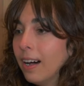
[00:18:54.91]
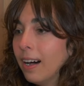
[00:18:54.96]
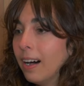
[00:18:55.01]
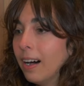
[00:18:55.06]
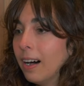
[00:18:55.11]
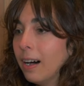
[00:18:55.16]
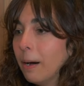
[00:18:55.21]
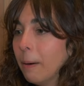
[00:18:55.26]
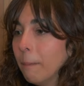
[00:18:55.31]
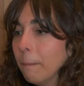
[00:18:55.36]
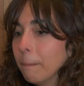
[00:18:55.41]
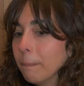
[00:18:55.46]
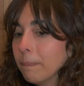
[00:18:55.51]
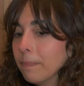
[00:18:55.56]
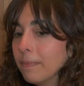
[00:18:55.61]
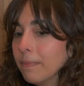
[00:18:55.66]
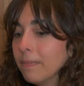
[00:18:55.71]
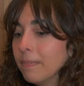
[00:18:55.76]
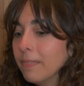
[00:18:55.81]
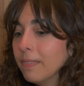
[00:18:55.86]
Um,
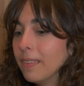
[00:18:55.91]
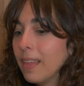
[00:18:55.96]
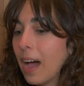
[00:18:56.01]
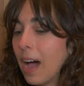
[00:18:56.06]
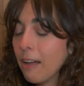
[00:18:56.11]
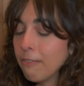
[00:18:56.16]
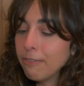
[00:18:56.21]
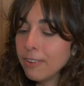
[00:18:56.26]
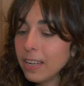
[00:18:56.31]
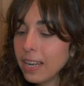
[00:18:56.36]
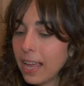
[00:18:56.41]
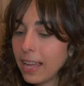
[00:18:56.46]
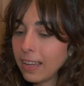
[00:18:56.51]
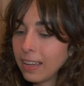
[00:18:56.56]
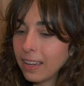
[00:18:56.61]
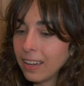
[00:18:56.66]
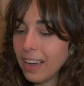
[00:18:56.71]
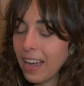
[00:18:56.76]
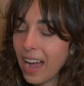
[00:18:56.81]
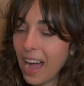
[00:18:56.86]
I feel like
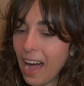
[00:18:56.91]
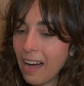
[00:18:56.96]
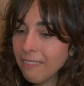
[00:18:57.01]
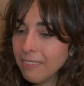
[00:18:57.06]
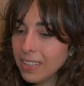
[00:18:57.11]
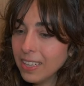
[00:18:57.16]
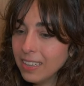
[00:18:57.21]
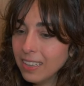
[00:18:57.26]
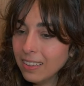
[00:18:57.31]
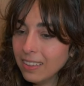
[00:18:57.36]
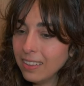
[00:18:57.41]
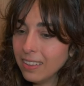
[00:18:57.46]
having